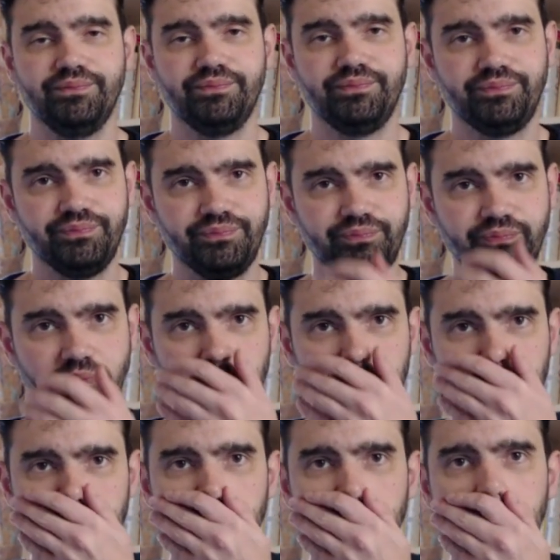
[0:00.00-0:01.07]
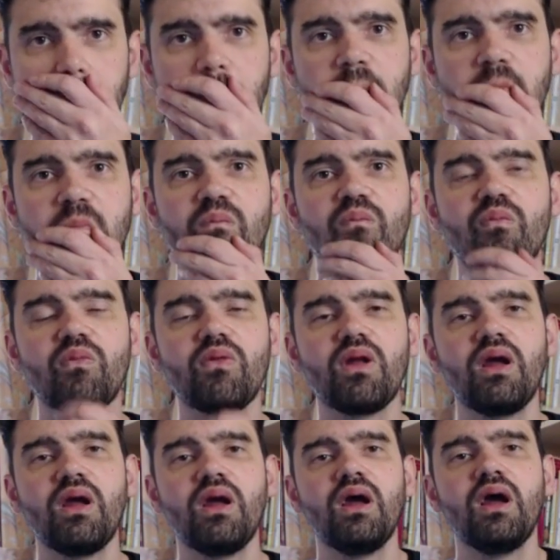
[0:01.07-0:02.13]

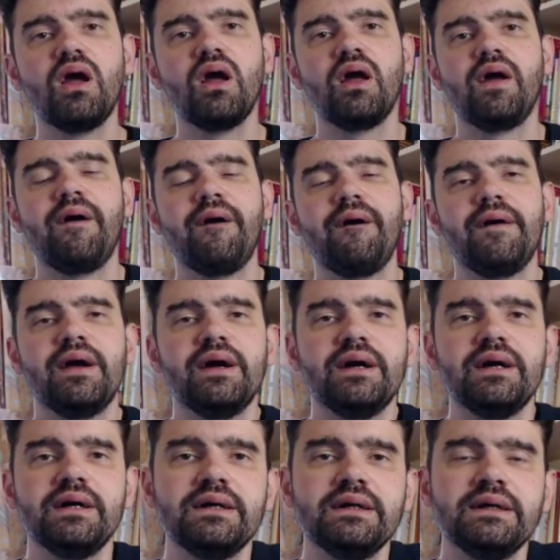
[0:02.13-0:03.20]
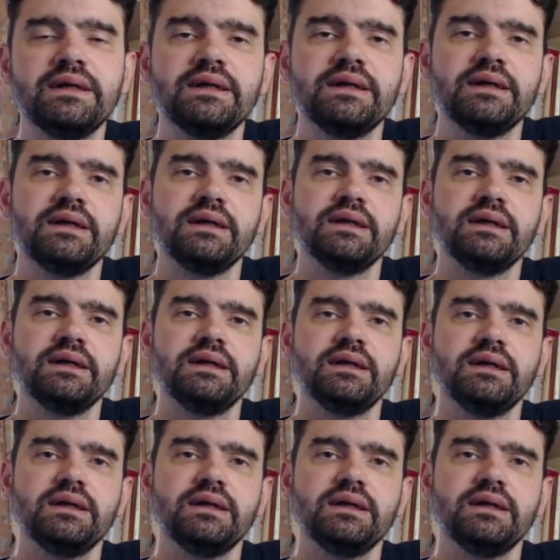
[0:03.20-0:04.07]
[no speech]